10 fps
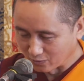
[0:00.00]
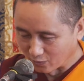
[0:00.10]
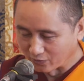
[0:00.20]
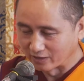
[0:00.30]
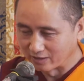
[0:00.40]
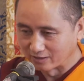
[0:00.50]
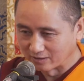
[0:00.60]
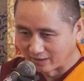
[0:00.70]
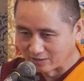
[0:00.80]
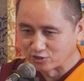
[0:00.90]

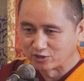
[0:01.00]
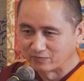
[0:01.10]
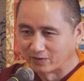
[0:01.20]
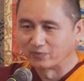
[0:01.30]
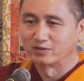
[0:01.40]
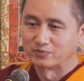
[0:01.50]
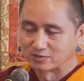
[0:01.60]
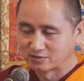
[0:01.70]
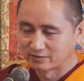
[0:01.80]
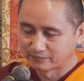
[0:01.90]
Already achieve the
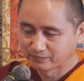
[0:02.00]
purpose.